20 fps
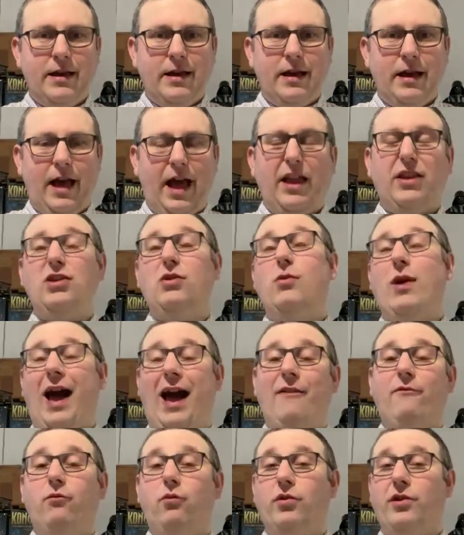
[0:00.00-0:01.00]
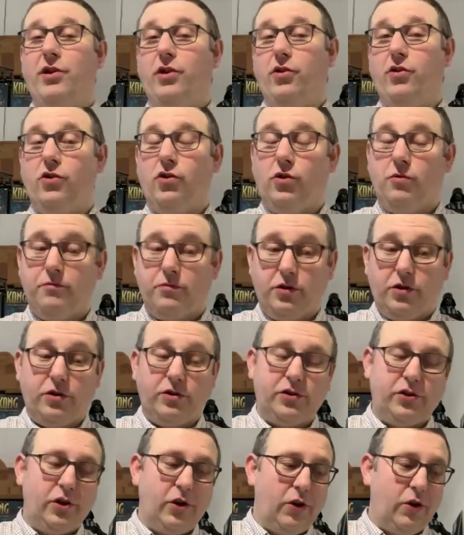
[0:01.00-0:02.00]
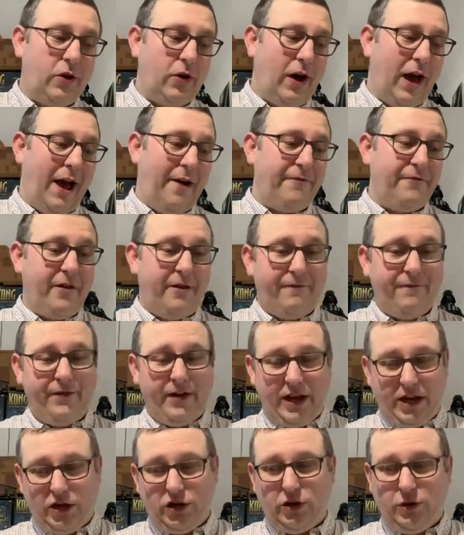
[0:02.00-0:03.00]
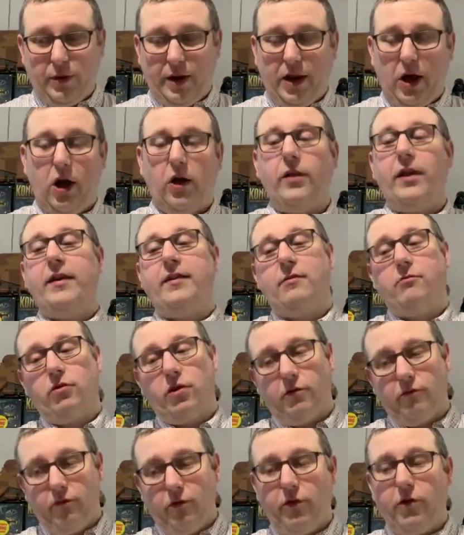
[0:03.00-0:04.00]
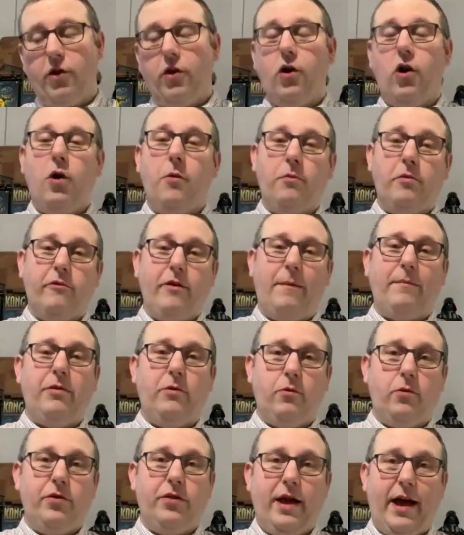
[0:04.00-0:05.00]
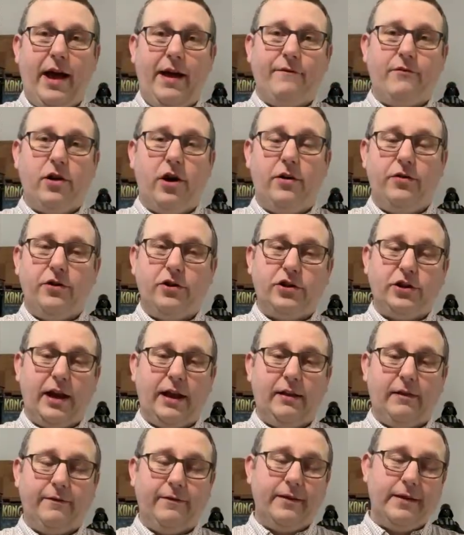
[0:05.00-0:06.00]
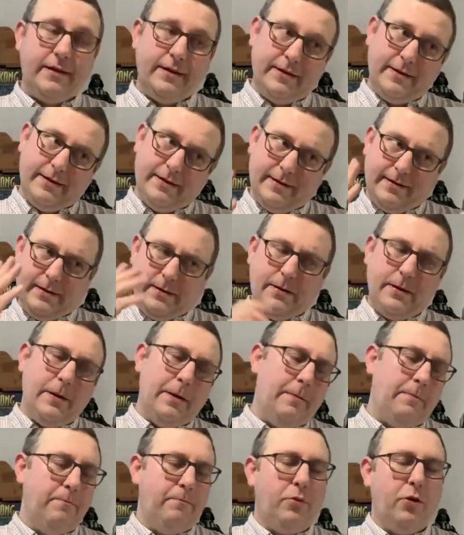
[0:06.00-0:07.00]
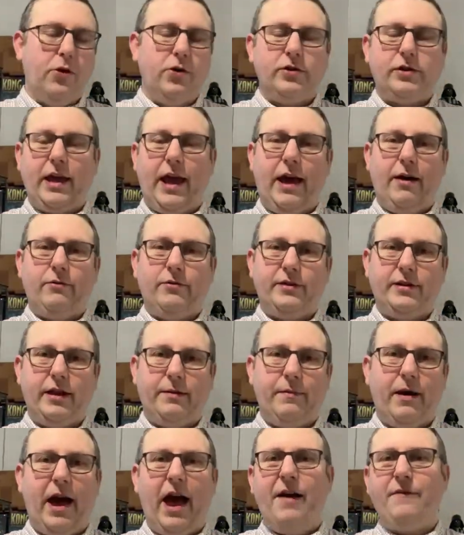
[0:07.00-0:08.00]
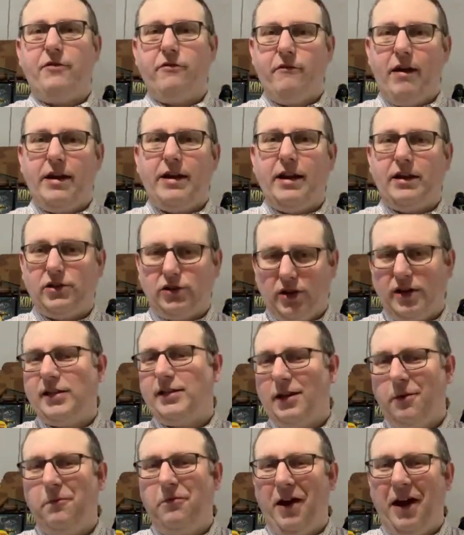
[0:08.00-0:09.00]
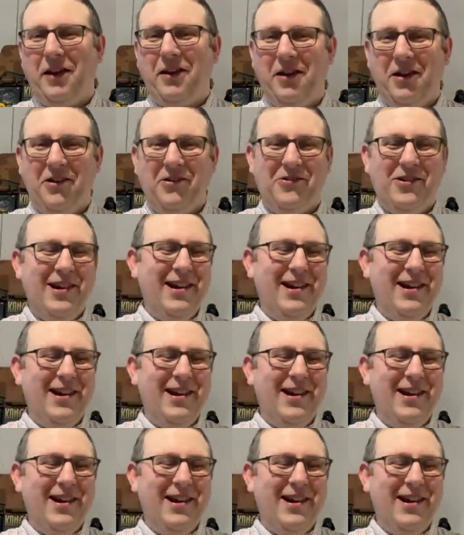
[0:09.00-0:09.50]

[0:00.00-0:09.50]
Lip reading: I do have one at home though, so after I've finished doing all this, I'm going to run home, grab the one that I've got on the shelf, post it out to them. I haven't read it, so it's still brand new.